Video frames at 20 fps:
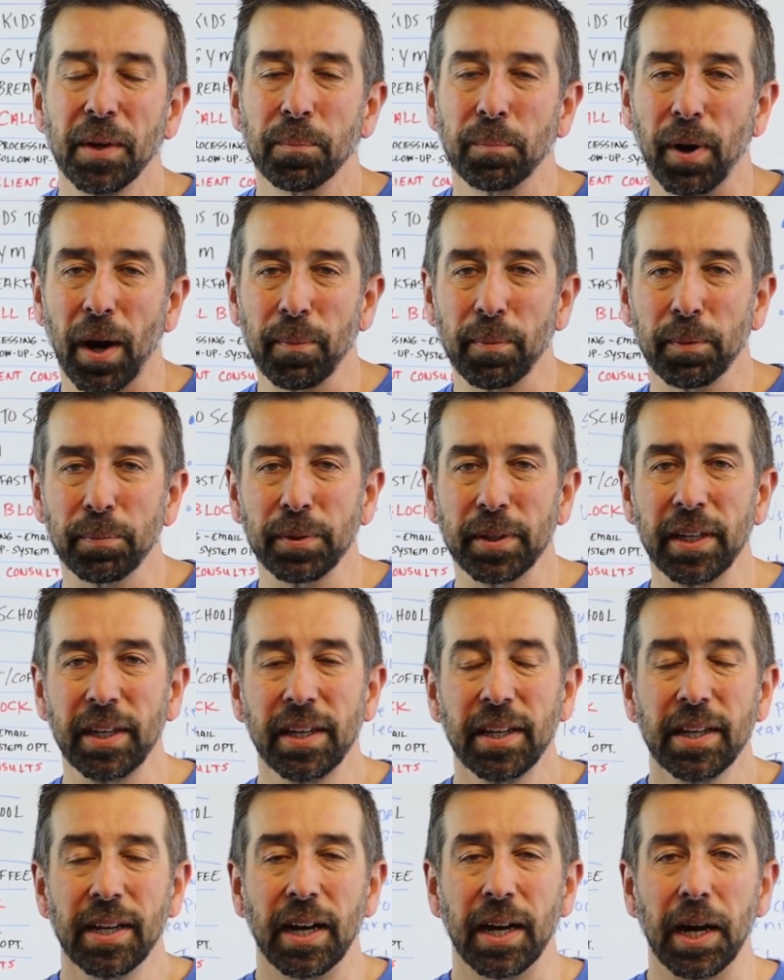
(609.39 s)

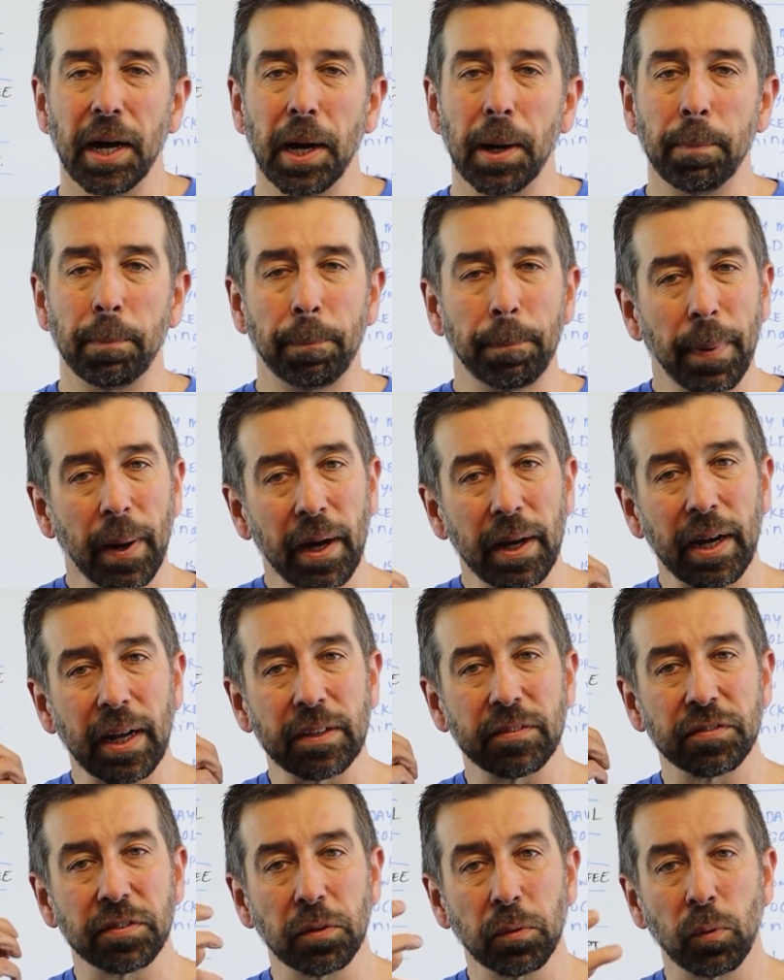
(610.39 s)
probably, but
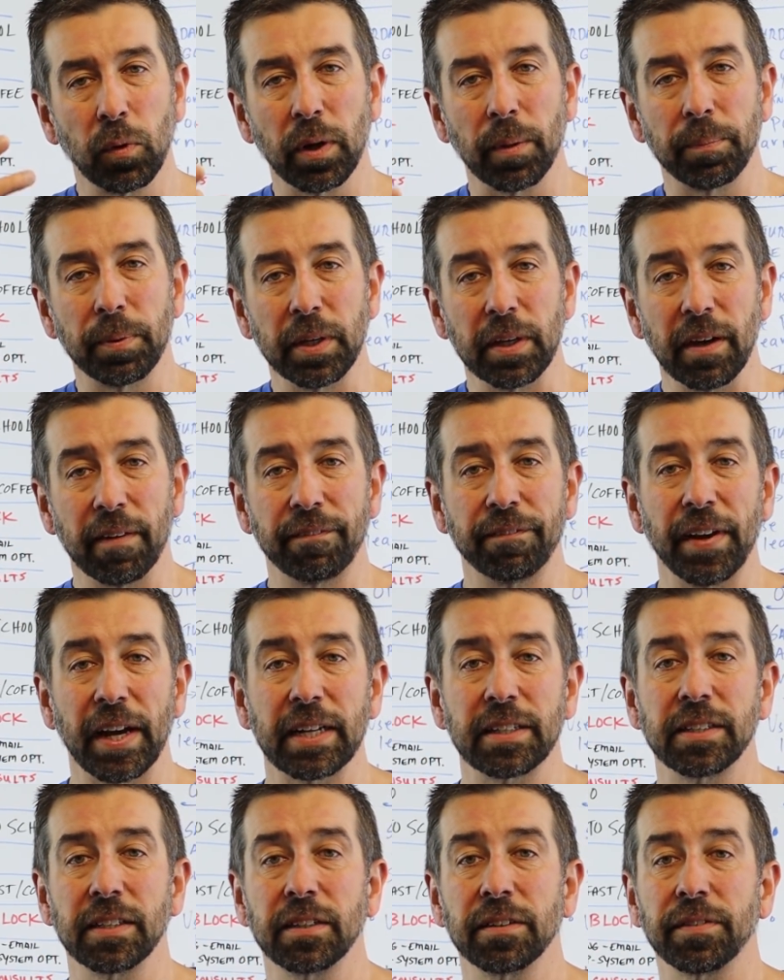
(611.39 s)
I still want to be
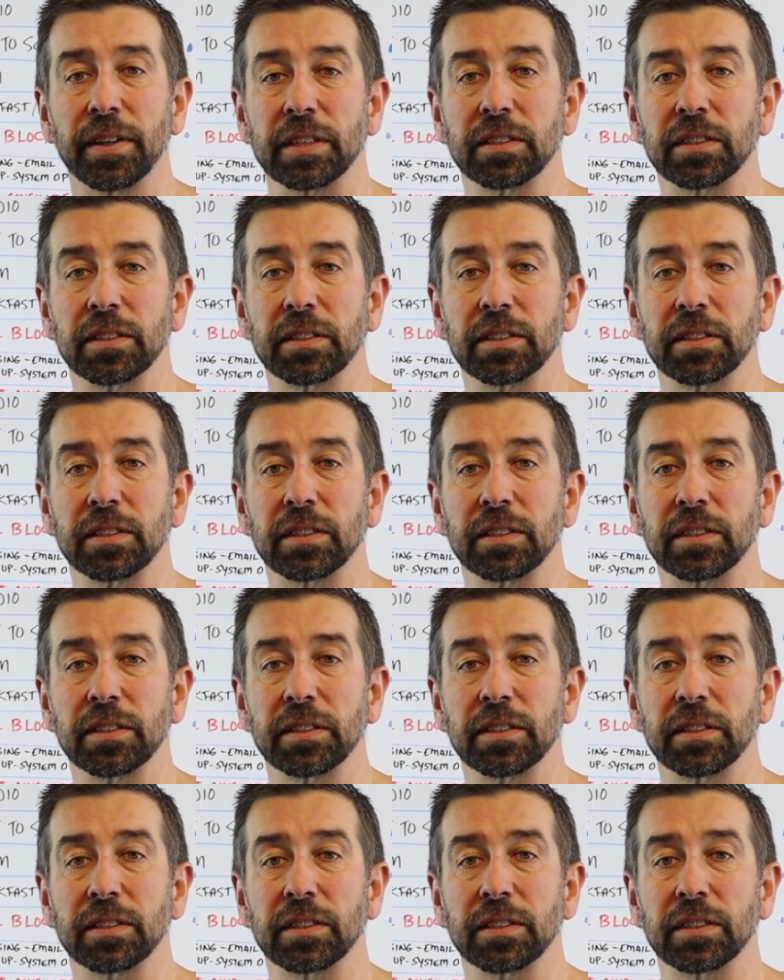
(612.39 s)
effective.